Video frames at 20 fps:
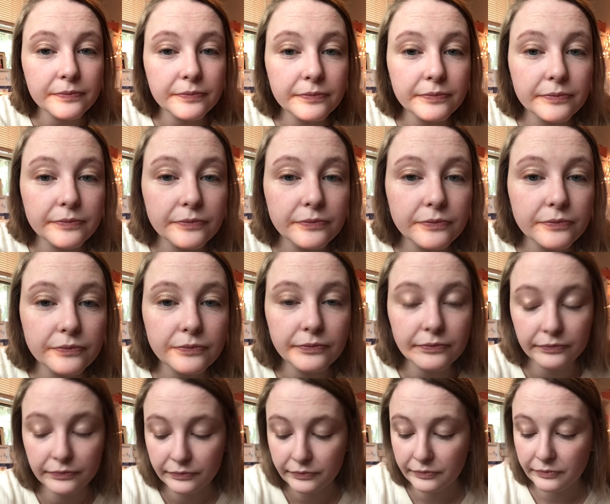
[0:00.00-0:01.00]

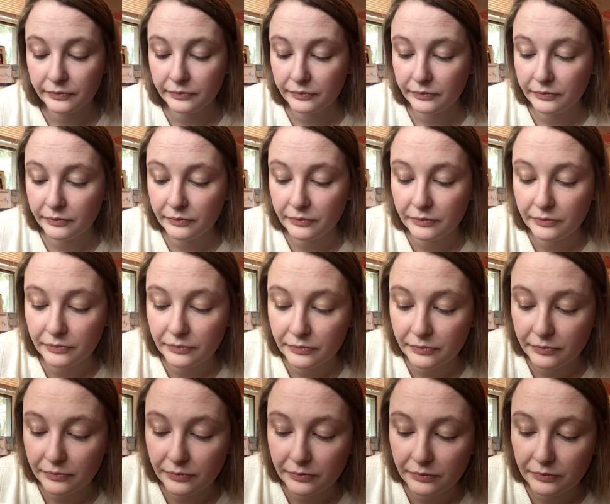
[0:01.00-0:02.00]

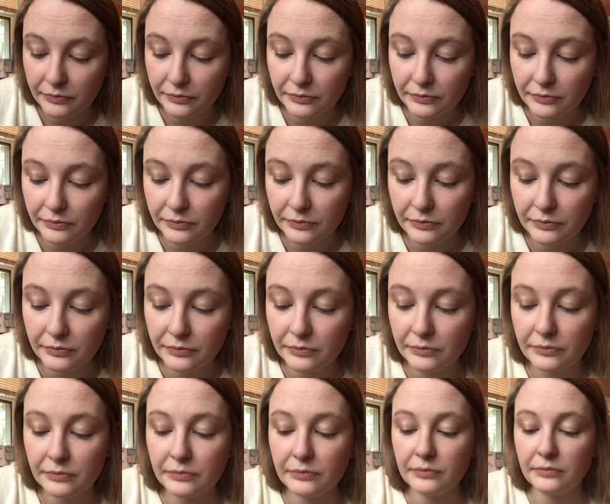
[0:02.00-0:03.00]

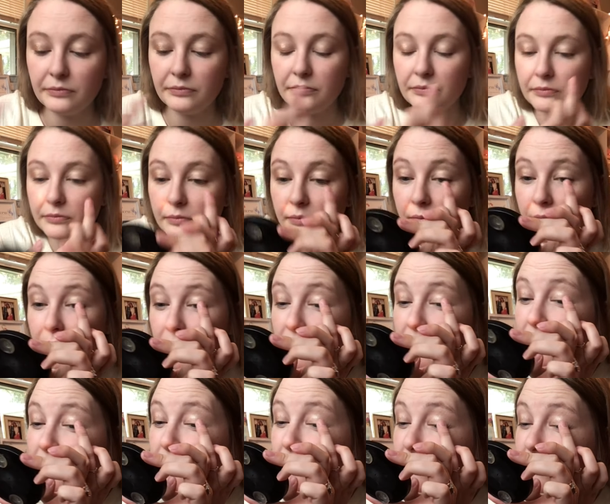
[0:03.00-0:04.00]

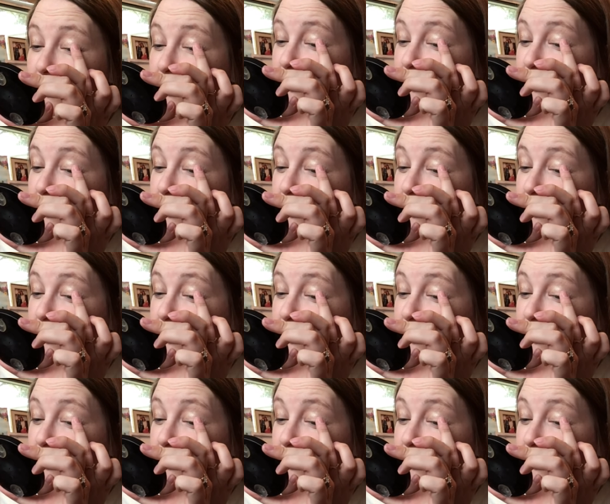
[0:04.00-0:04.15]
Nothing is said.